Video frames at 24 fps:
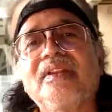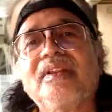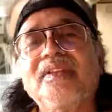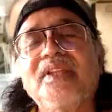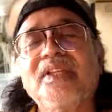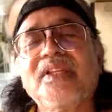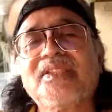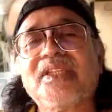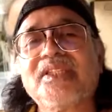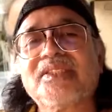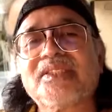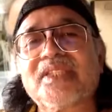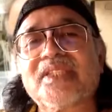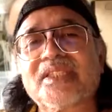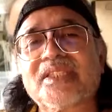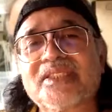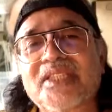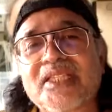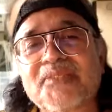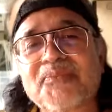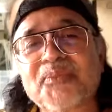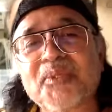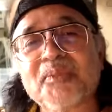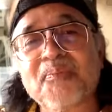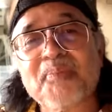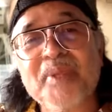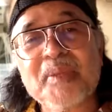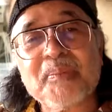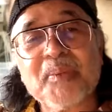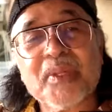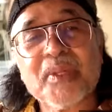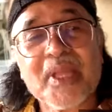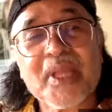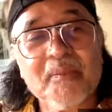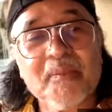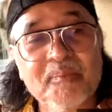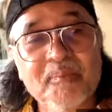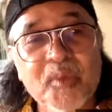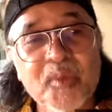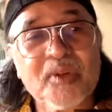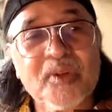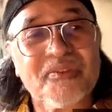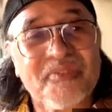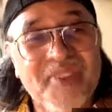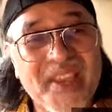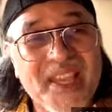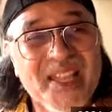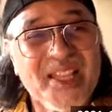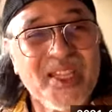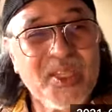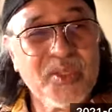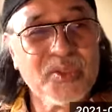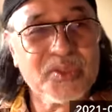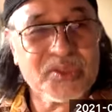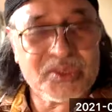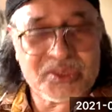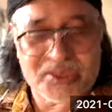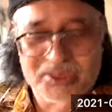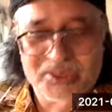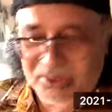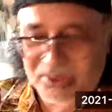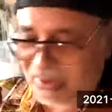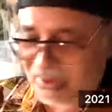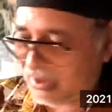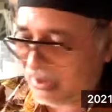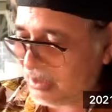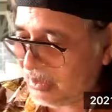They say successful people have more failures